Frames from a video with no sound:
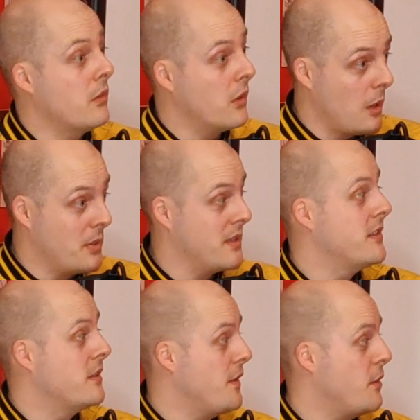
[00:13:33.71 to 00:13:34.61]
Klopp is
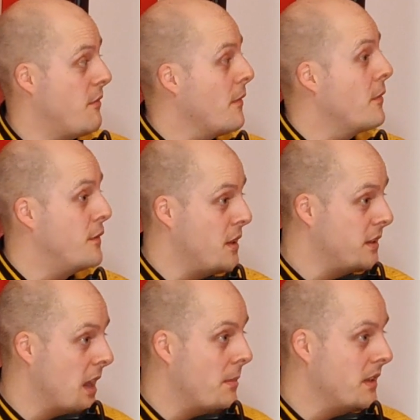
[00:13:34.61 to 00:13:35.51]
into the fifth round for the
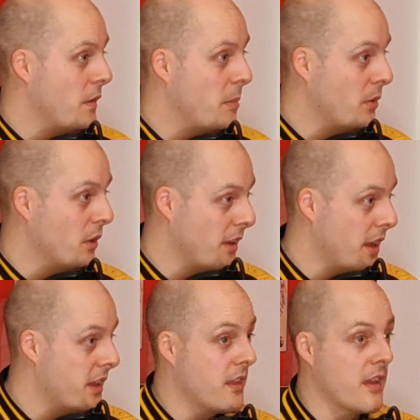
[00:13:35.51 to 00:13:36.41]
first time in his Liverpool
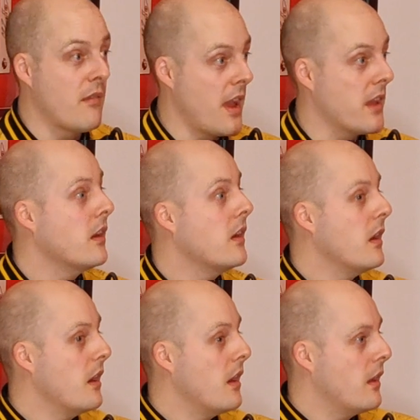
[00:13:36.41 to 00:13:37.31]
career. You think, right,
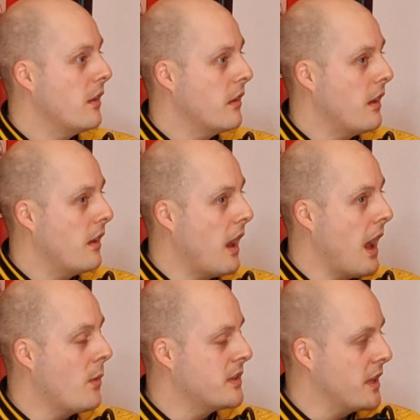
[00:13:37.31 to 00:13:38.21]

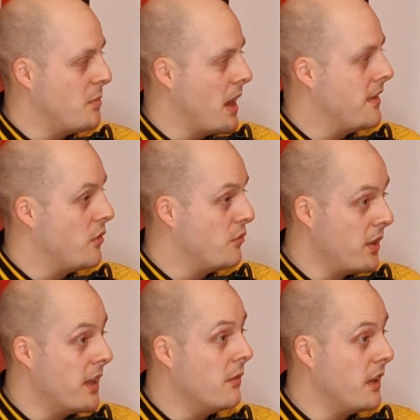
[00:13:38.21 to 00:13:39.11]
I was expecting a
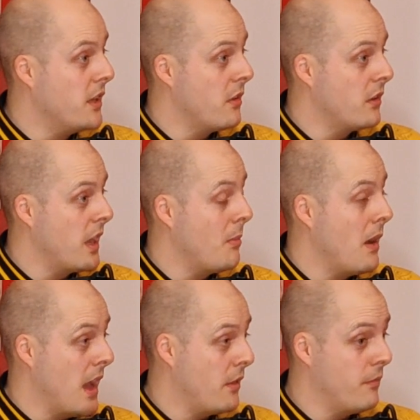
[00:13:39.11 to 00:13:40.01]
really, really strong
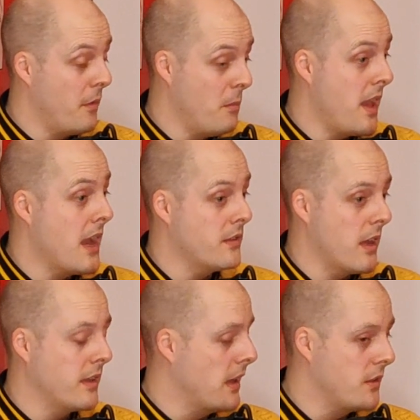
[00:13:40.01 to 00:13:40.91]
lineup. I, for me, I,
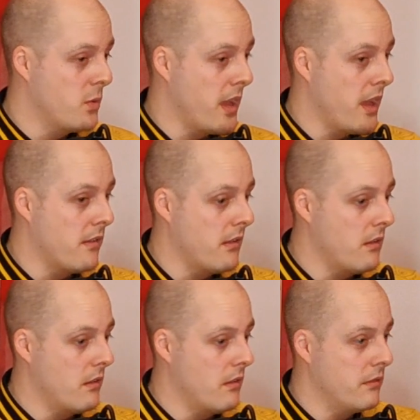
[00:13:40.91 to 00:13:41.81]
I, I tweeted
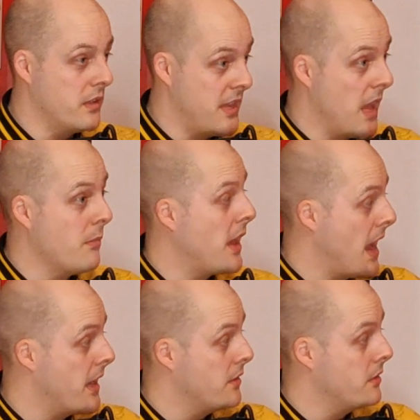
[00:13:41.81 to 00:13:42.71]
the same
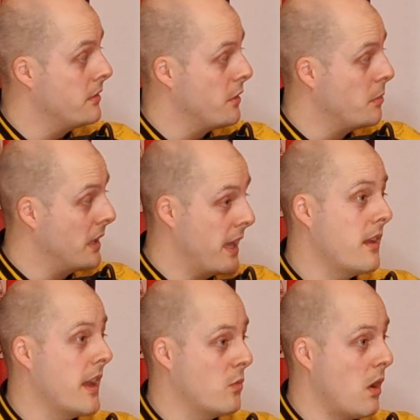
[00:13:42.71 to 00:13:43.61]
guys who
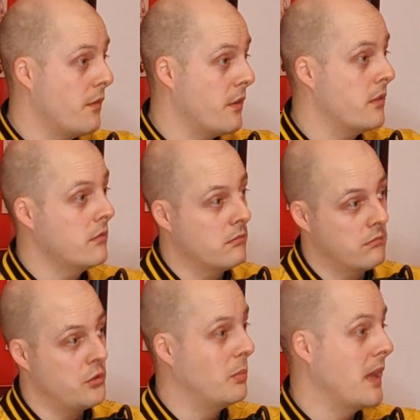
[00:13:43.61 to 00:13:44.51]
played against Watford
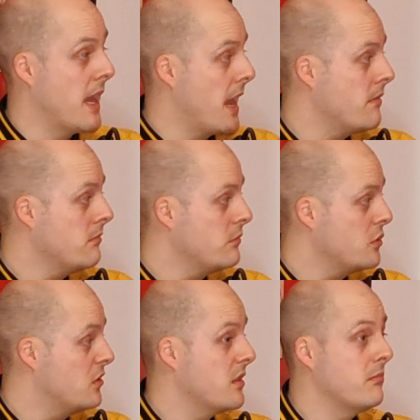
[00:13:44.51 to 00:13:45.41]
should play again,
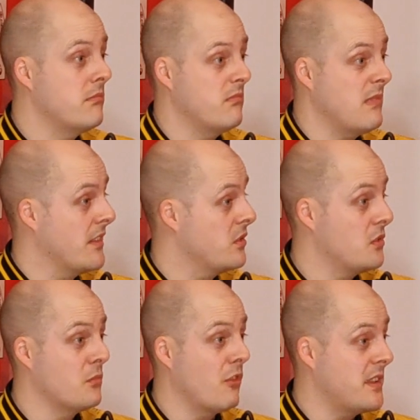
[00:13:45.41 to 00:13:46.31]
just to answer
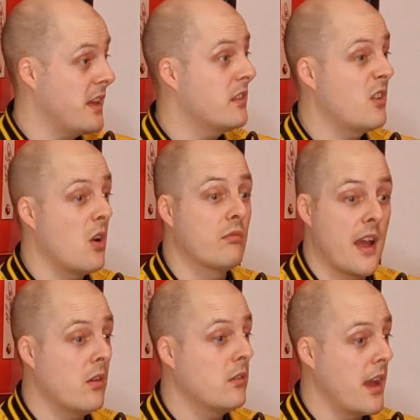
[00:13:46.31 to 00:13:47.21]
some critics. Go
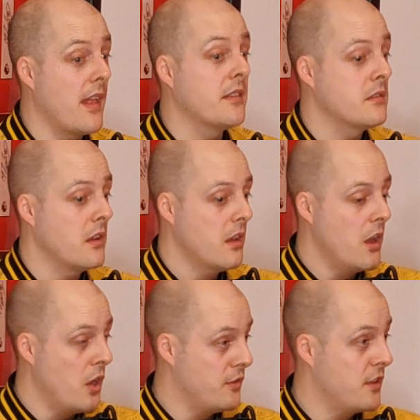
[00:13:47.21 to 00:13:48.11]
right, okay, lads,
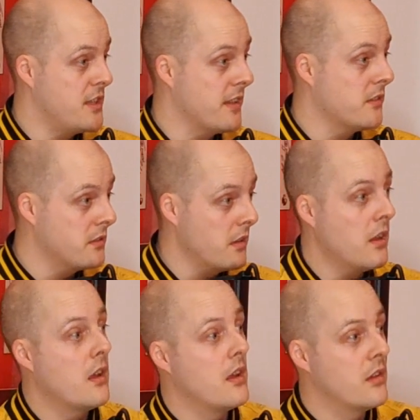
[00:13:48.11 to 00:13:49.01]
here's the chance.
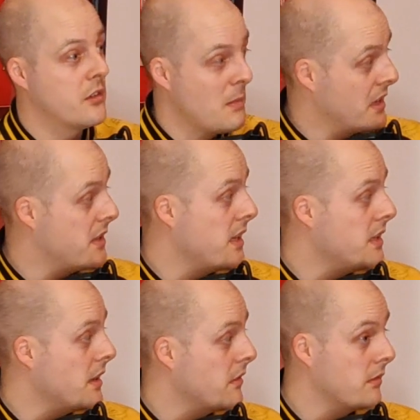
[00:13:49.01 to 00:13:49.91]
Smash
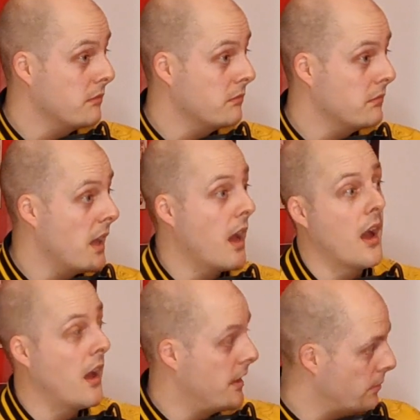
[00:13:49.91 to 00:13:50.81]
these. Get out
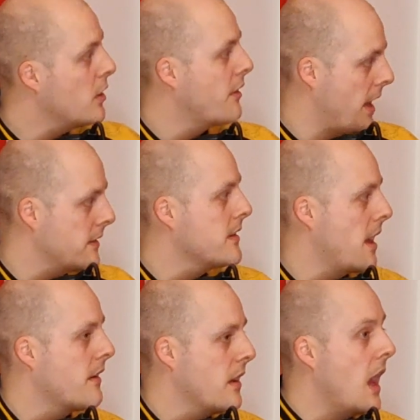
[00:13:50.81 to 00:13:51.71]
your system. Correct. Yeah.
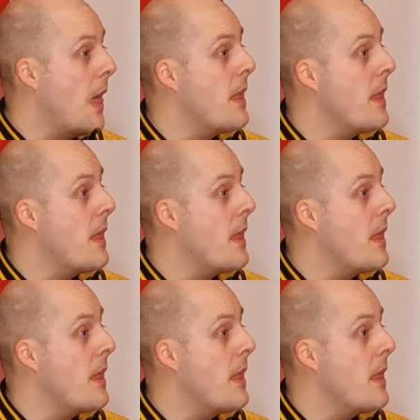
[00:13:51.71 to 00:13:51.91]
yeah. yeah.